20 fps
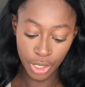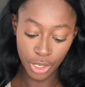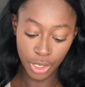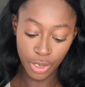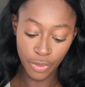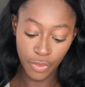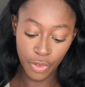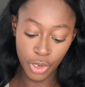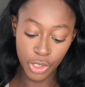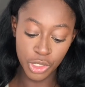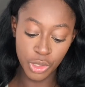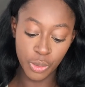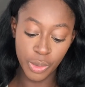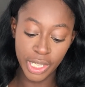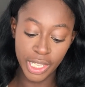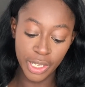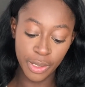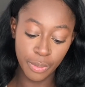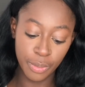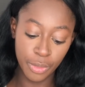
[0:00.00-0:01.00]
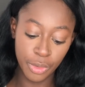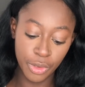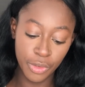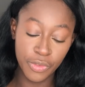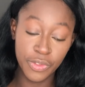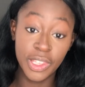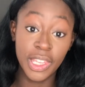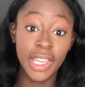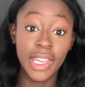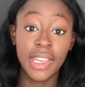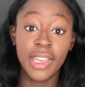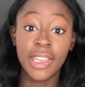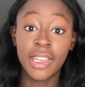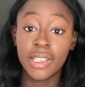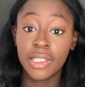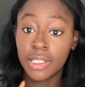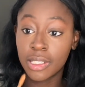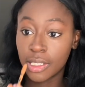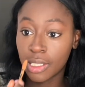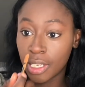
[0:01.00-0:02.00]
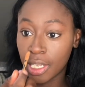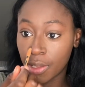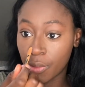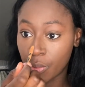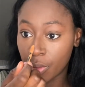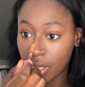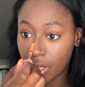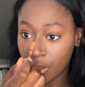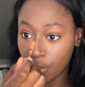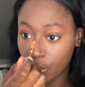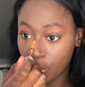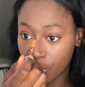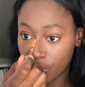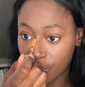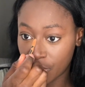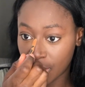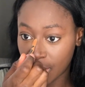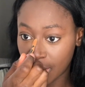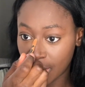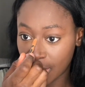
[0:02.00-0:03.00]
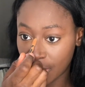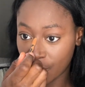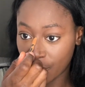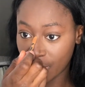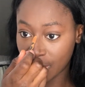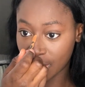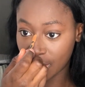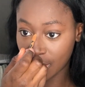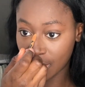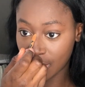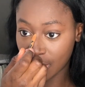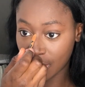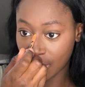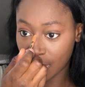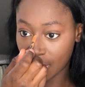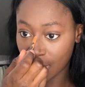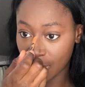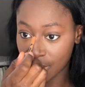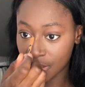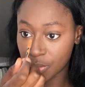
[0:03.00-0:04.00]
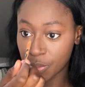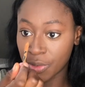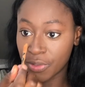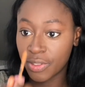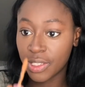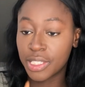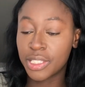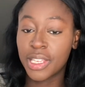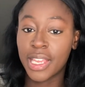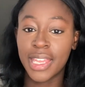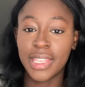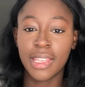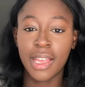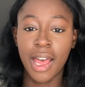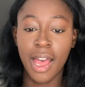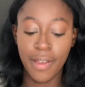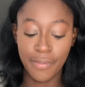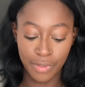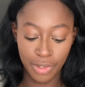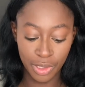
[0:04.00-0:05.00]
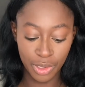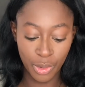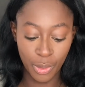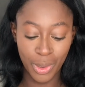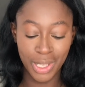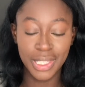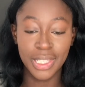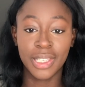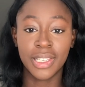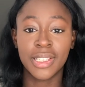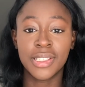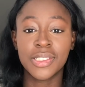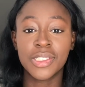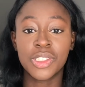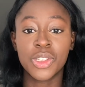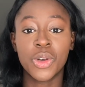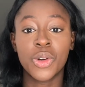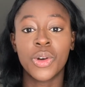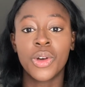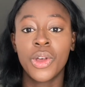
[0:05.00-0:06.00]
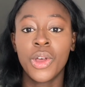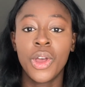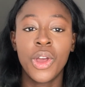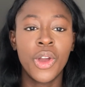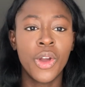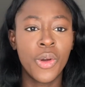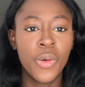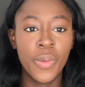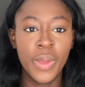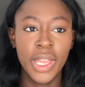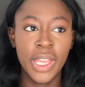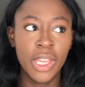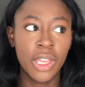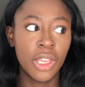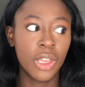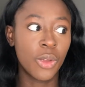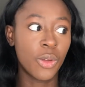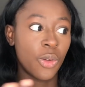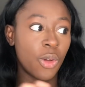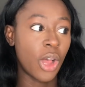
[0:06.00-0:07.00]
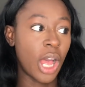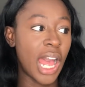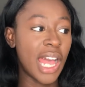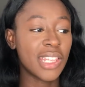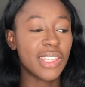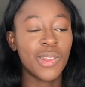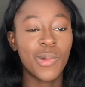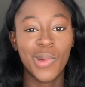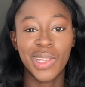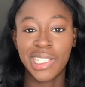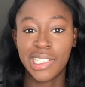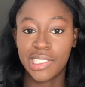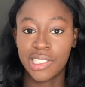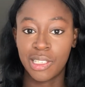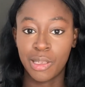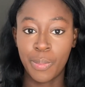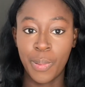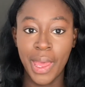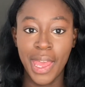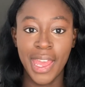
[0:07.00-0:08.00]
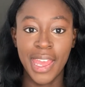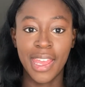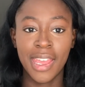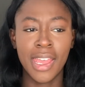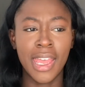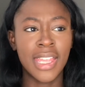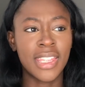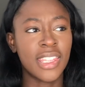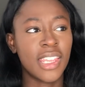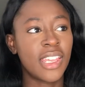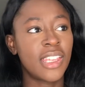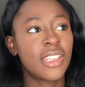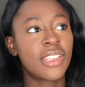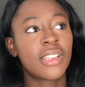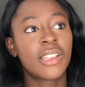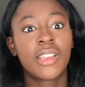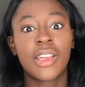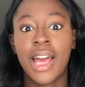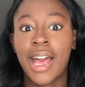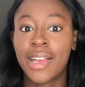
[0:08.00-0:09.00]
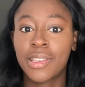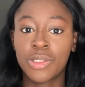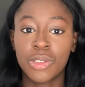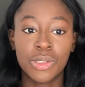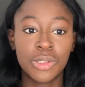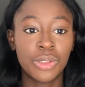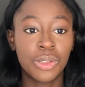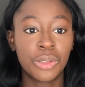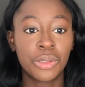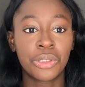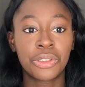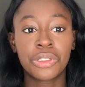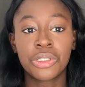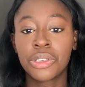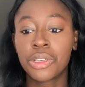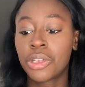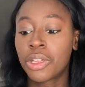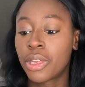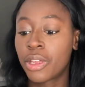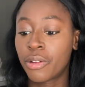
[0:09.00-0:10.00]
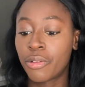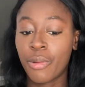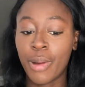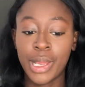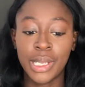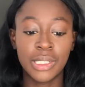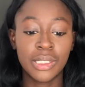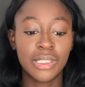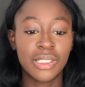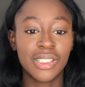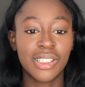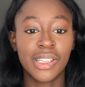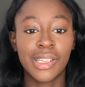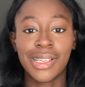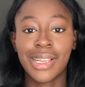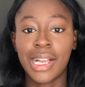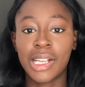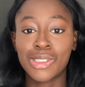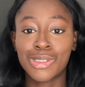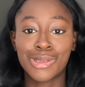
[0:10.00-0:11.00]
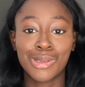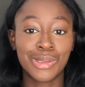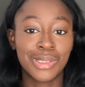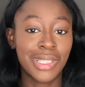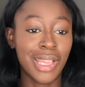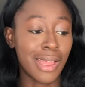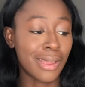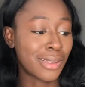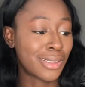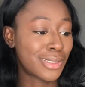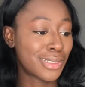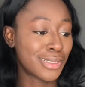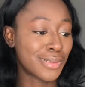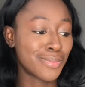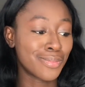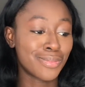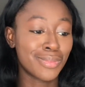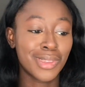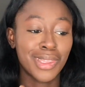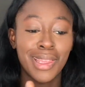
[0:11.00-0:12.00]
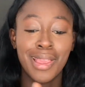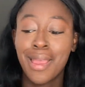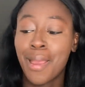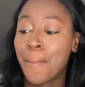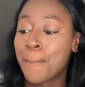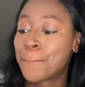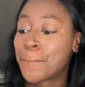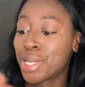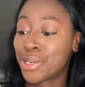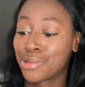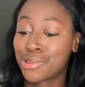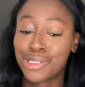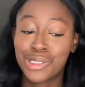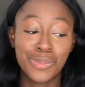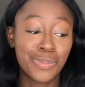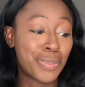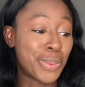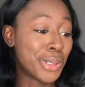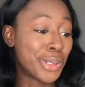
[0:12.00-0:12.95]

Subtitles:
Of course, we moved in and rented a house, moved in together after the wedding, so we had the wedding to pay, and then adulthood, rent, council tax, bills